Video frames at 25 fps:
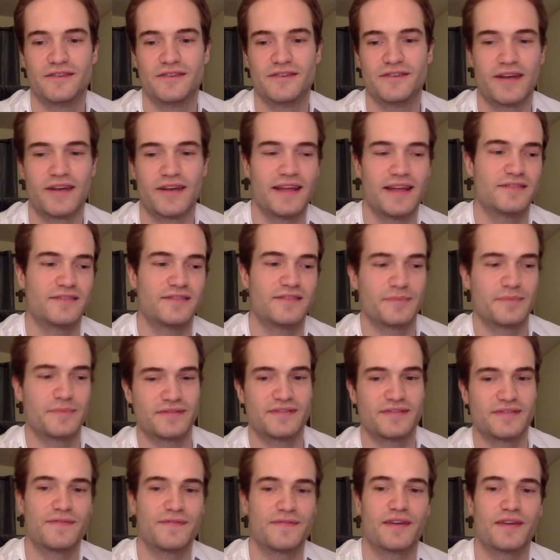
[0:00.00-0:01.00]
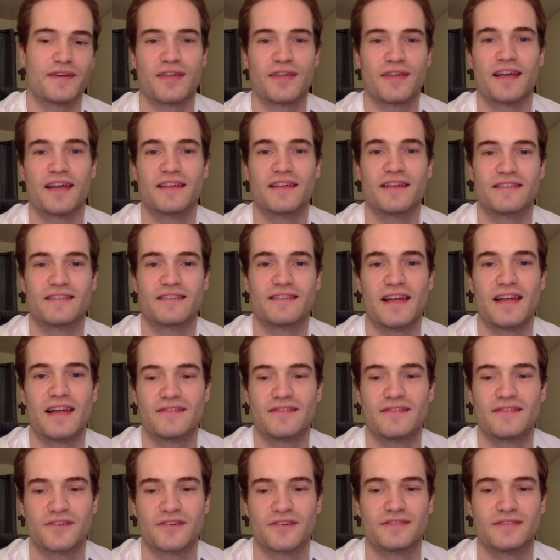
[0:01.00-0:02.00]
you know, hit specific things
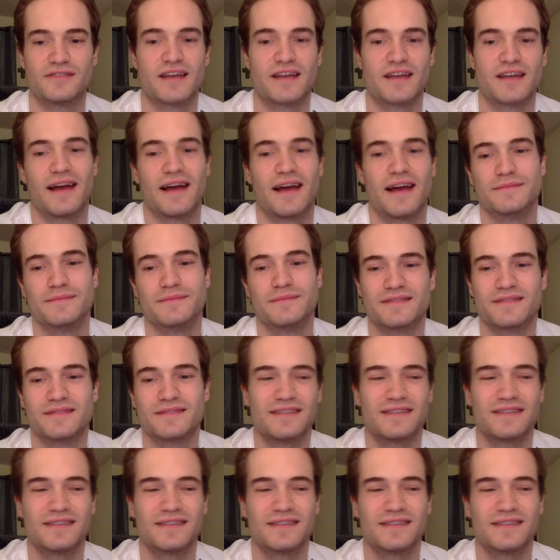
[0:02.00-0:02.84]
at certain times?